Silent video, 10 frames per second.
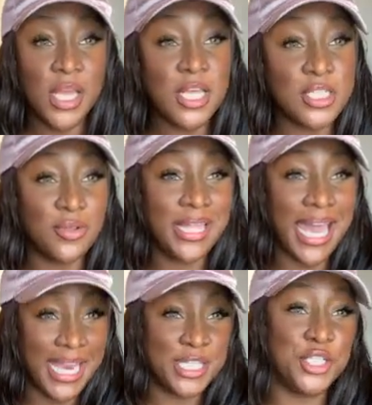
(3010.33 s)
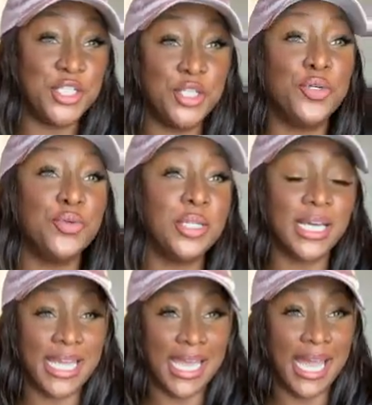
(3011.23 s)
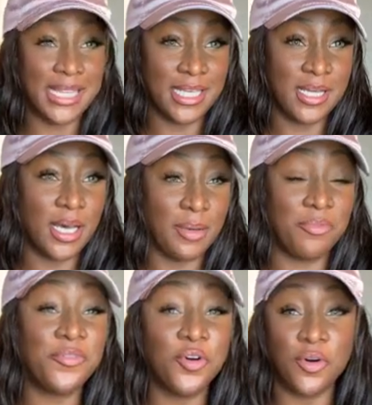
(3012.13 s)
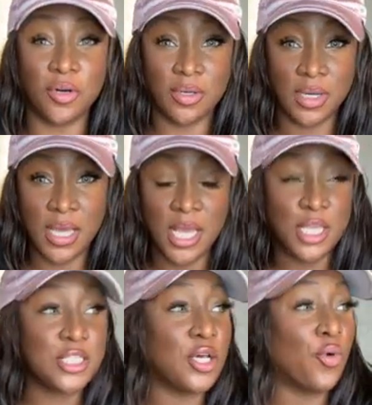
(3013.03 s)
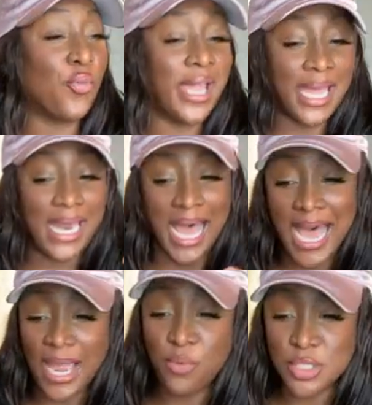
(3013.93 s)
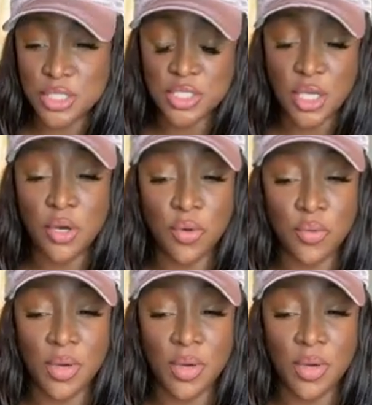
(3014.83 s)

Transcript: So that is you looking at the cup full. So when I was so